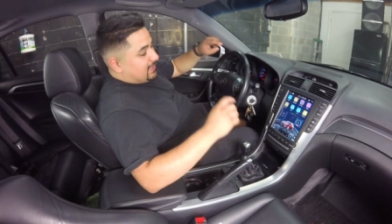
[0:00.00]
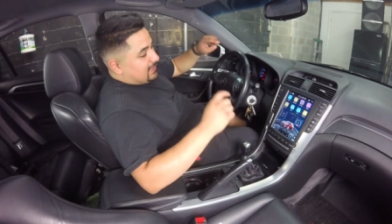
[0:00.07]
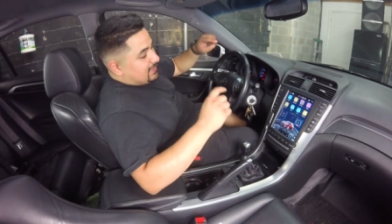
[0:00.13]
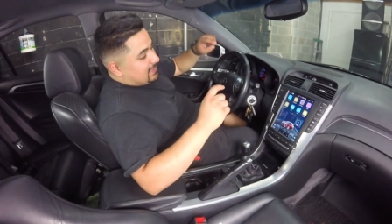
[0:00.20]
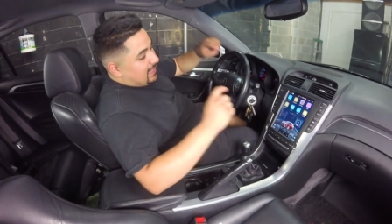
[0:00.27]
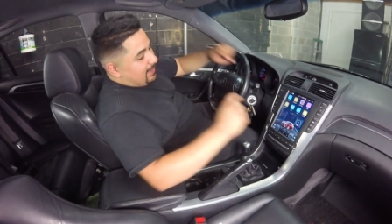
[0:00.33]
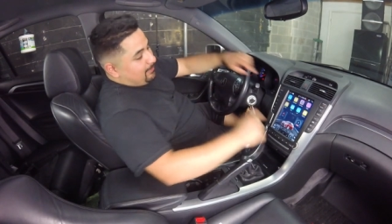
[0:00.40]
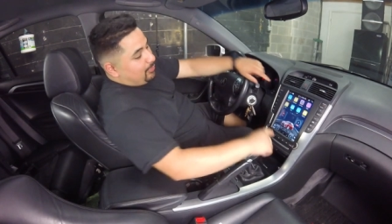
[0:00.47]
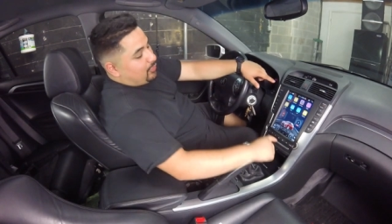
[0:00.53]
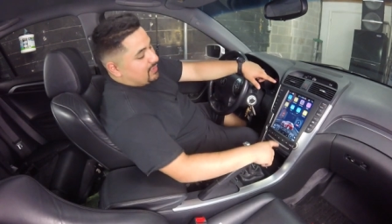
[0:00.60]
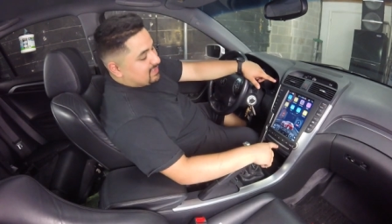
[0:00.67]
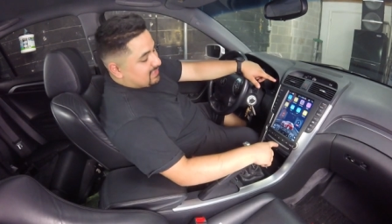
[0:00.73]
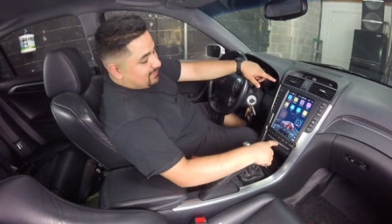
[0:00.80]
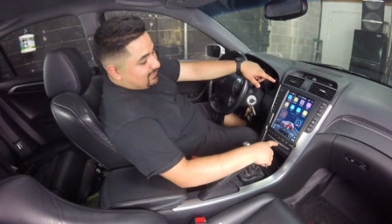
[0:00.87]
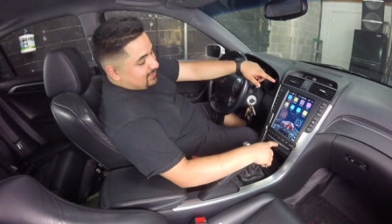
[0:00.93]
the nine
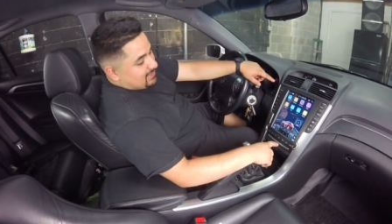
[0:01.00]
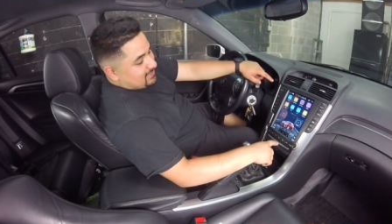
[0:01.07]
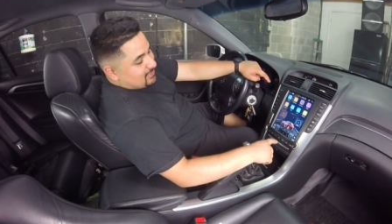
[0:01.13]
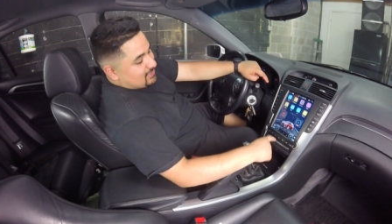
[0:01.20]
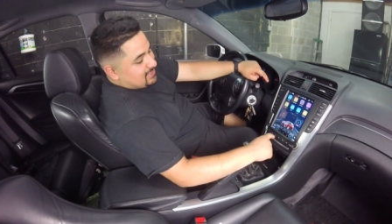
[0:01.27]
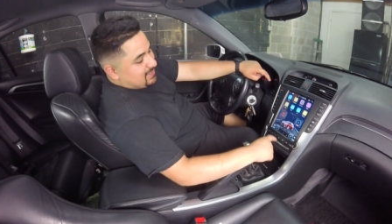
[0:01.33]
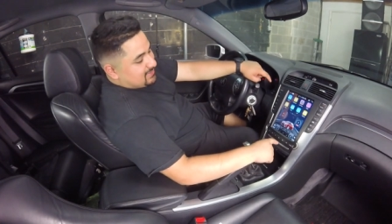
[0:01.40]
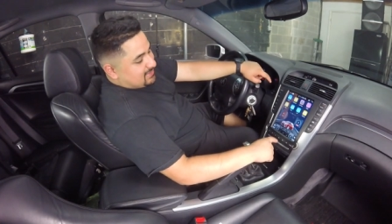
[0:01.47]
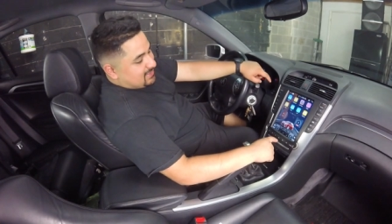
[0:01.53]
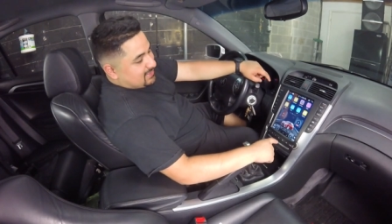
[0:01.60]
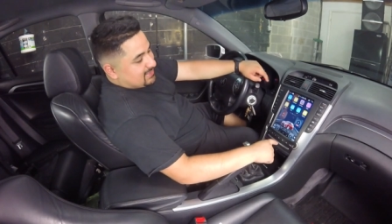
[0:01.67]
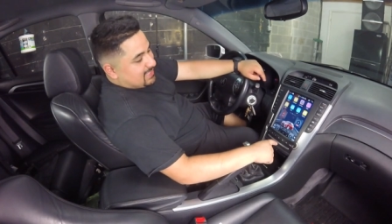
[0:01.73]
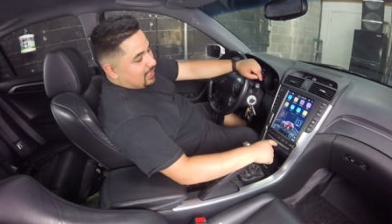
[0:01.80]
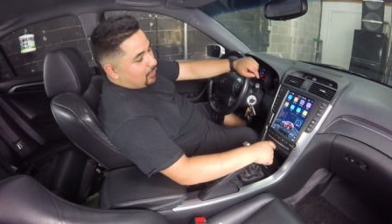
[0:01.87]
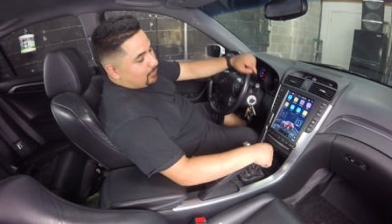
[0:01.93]
point seven inch Tesla
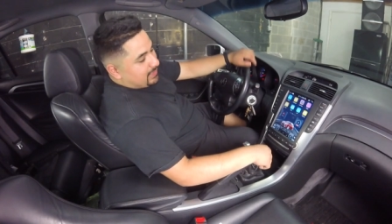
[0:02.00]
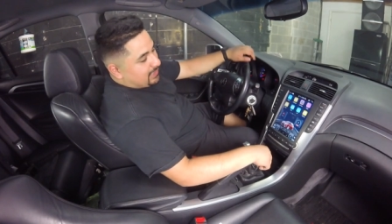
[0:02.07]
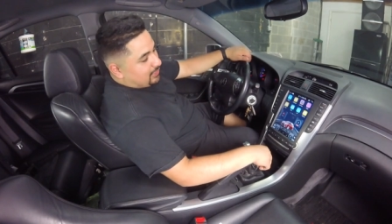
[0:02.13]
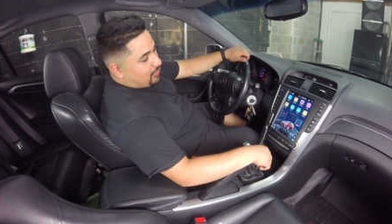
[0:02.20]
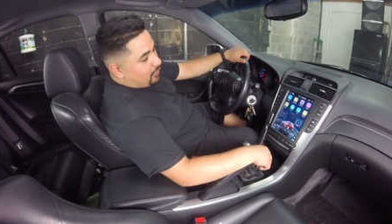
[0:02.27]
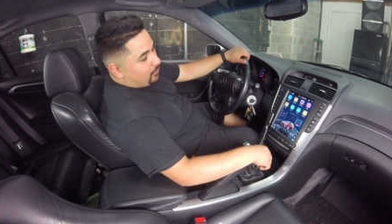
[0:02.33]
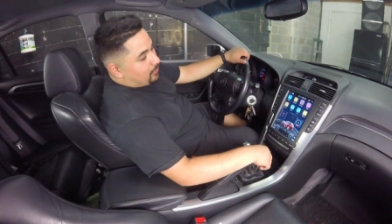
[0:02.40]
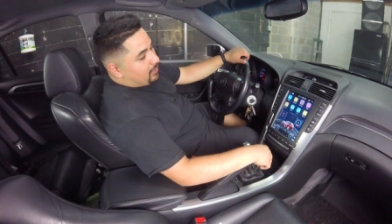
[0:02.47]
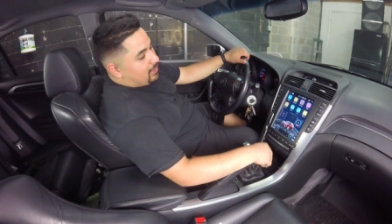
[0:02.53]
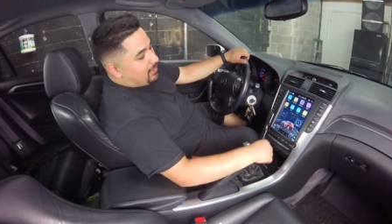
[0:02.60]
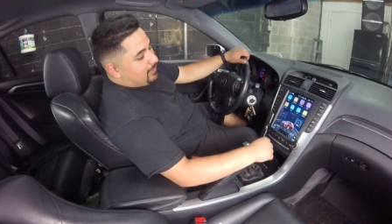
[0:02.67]
style radio